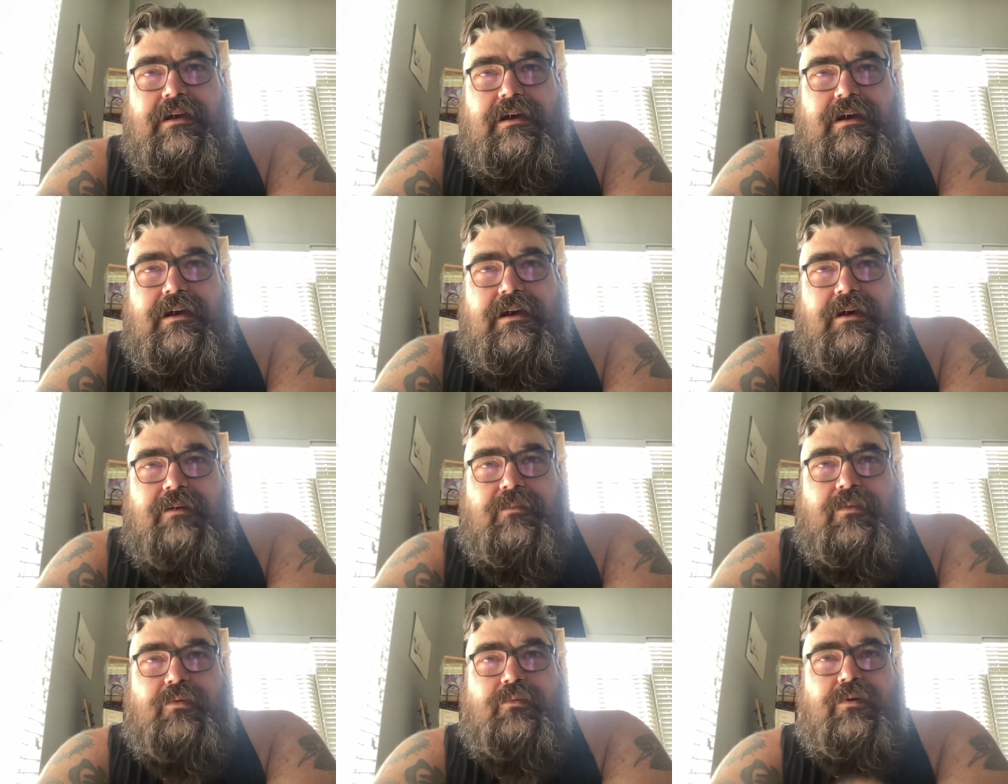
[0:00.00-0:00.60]

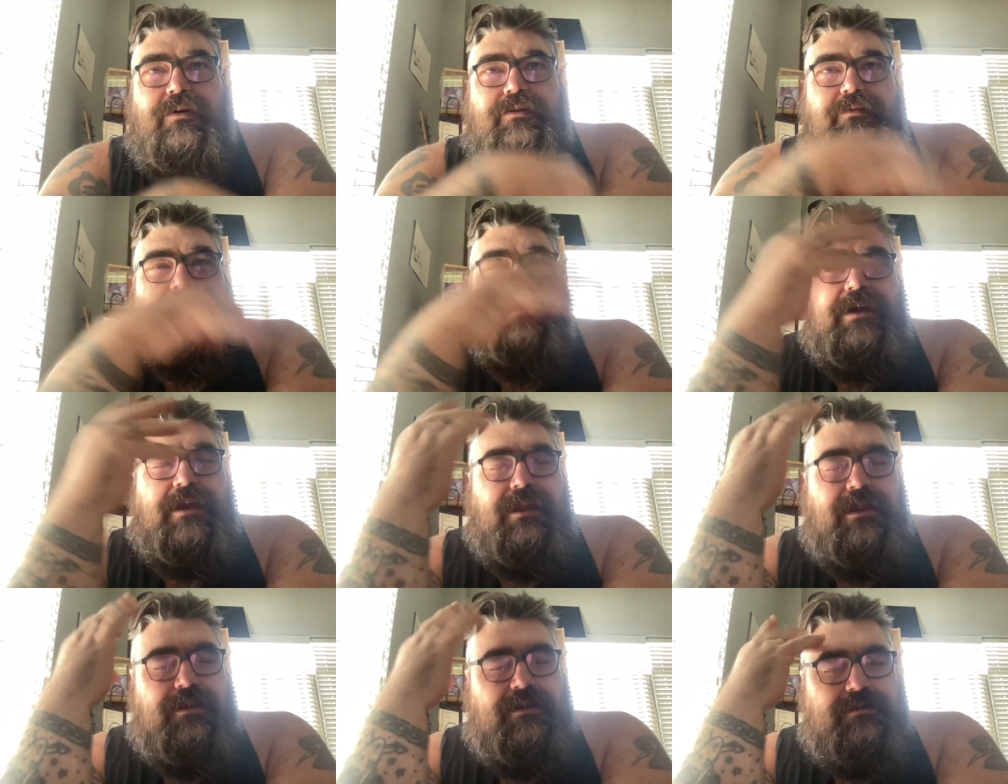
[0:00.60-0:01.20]
um, with
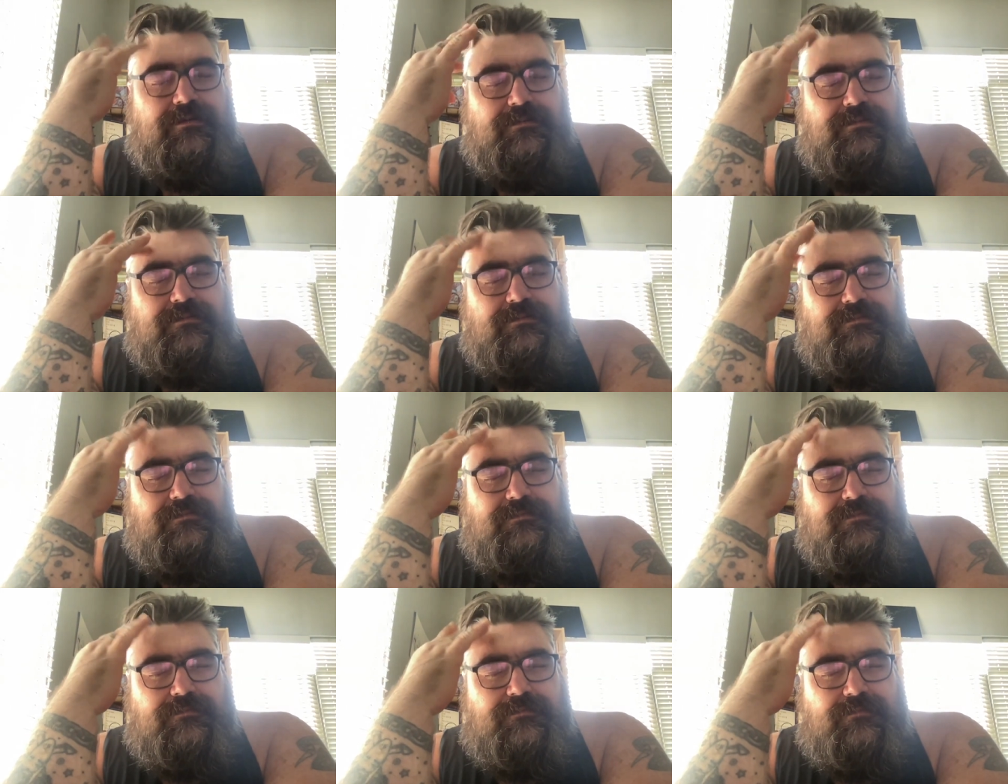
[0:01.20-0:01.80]
my
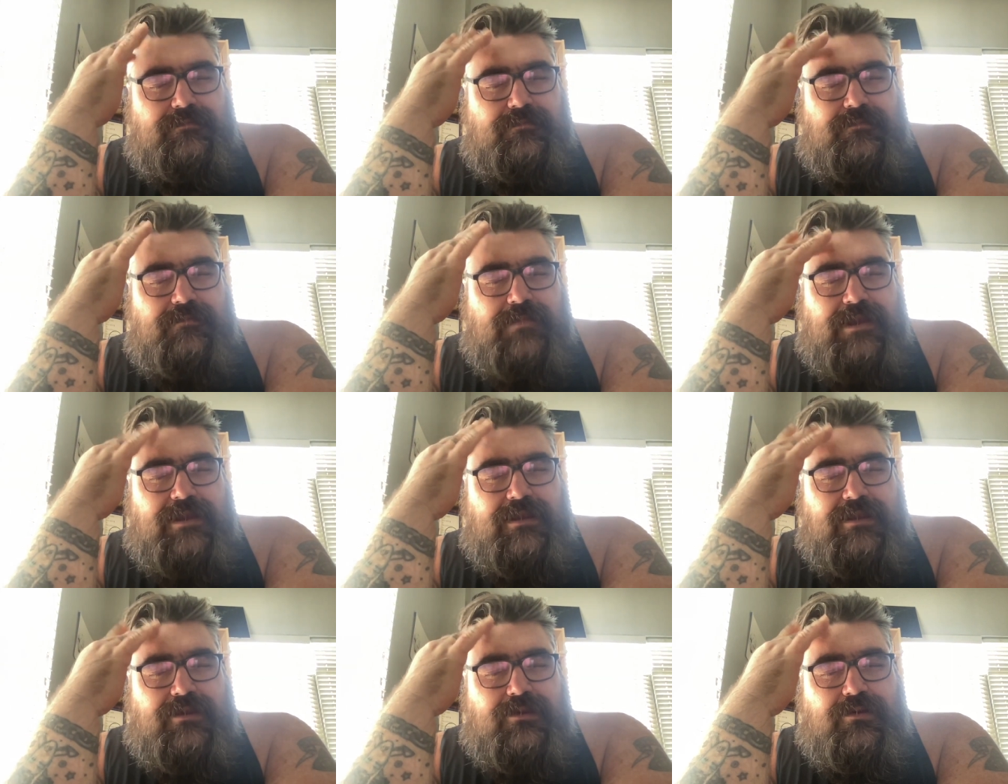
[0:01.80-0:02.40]

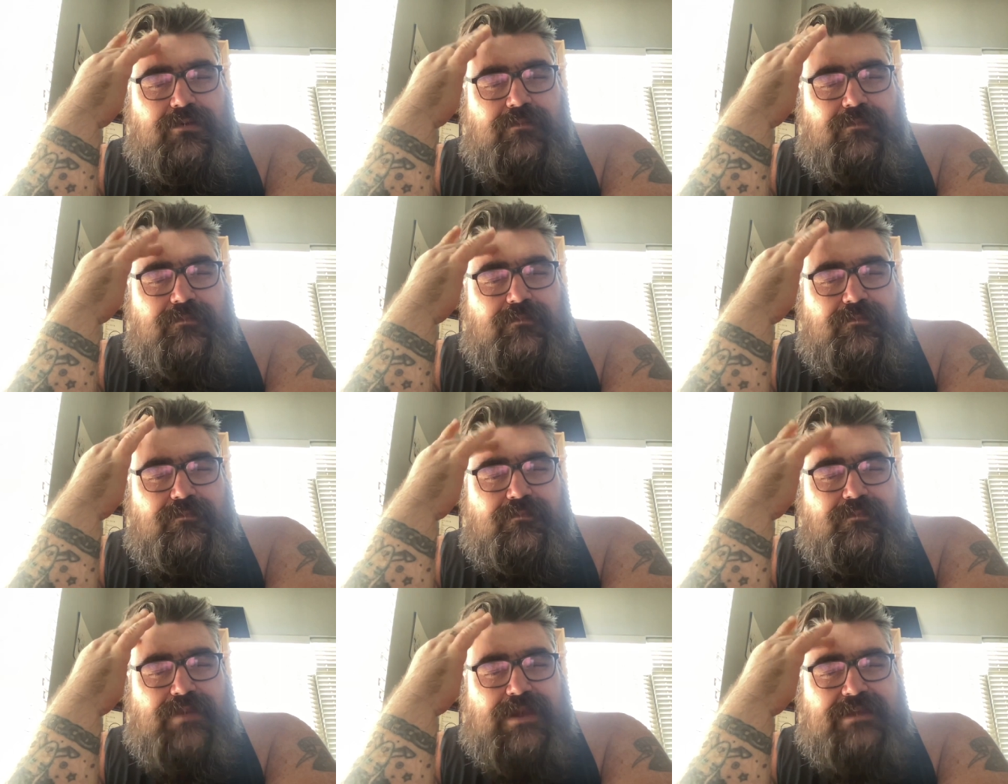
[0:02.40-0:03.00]
my
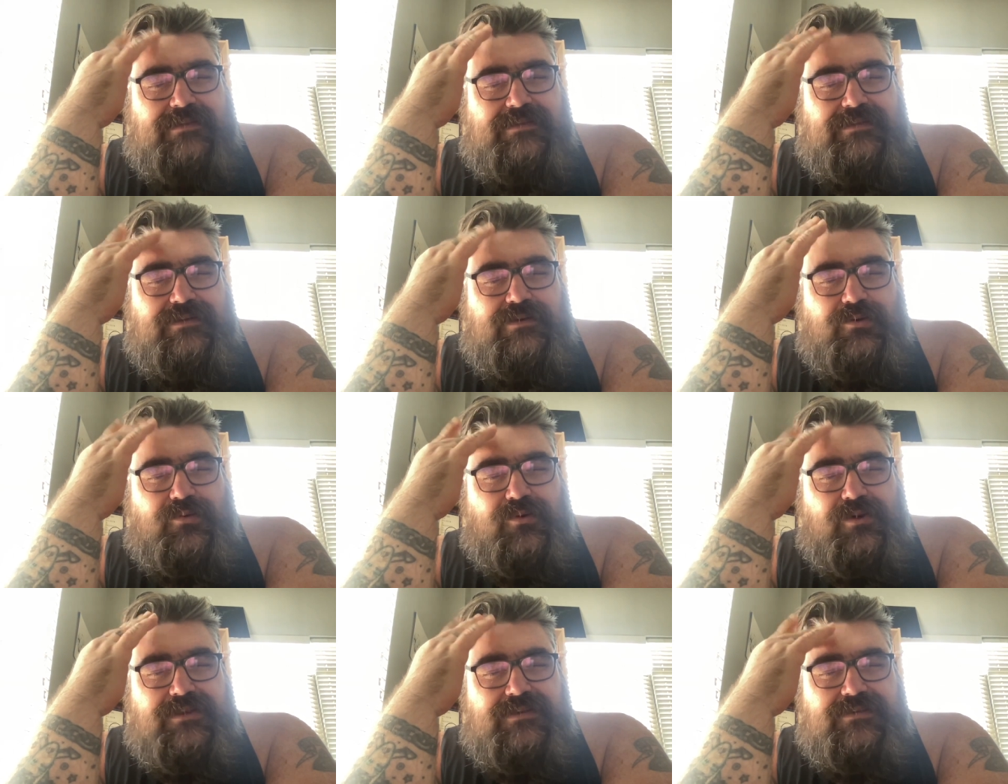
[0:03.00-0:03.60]
best
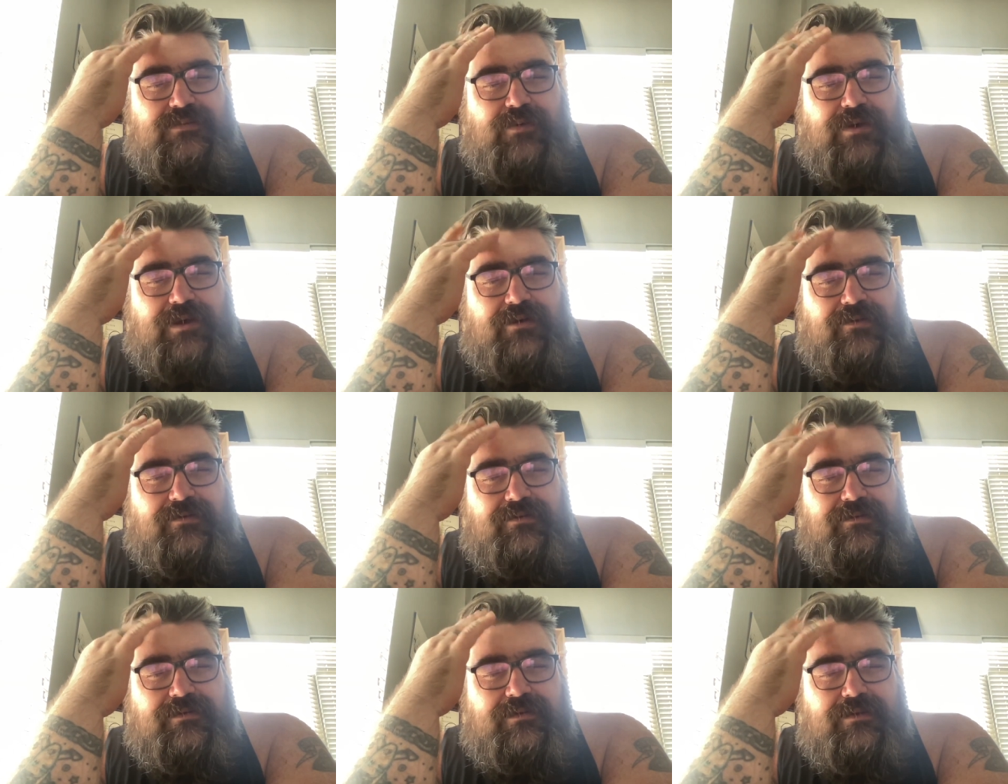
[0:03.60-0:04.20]

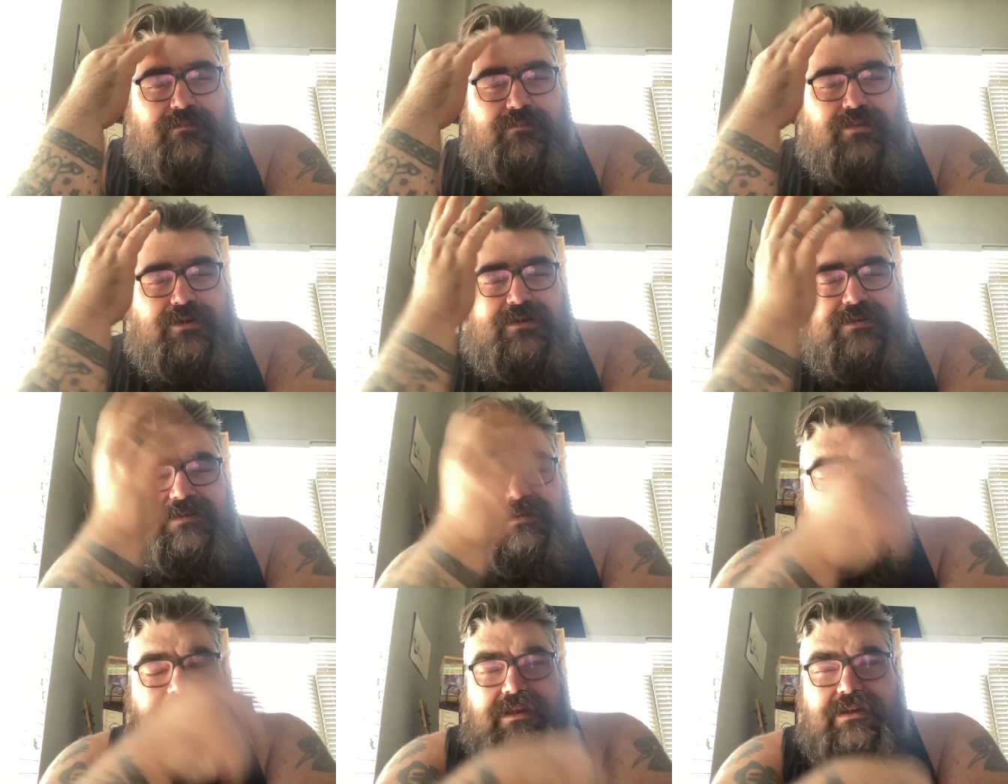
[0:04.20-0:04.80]
Criswell
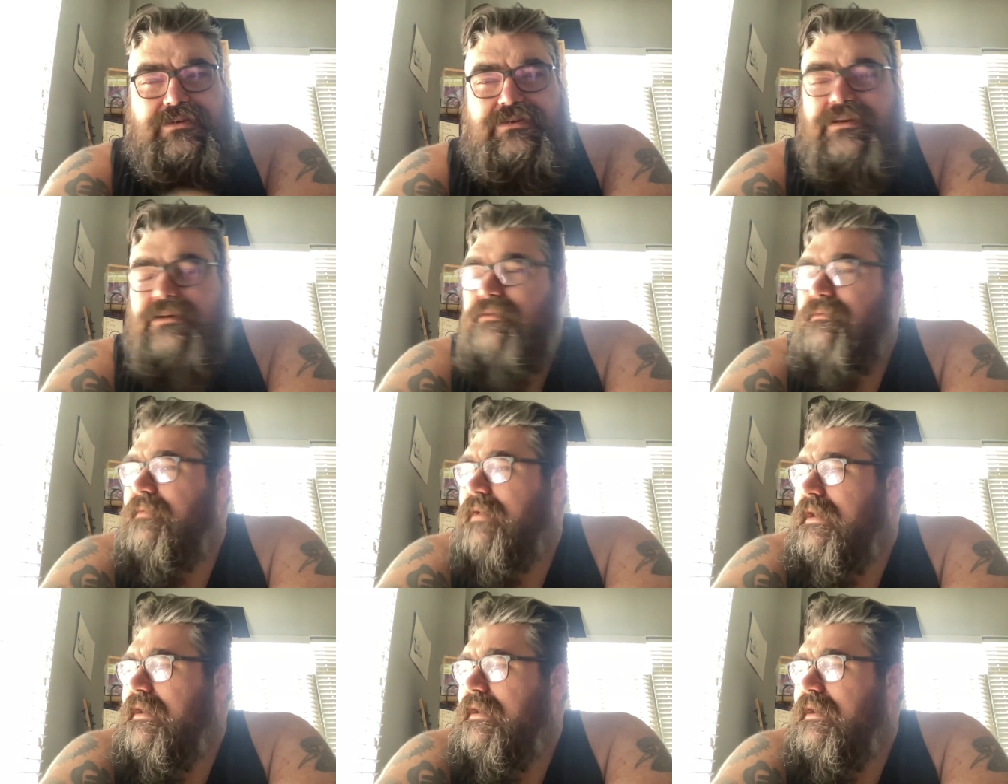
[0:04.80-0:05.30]
impersonation.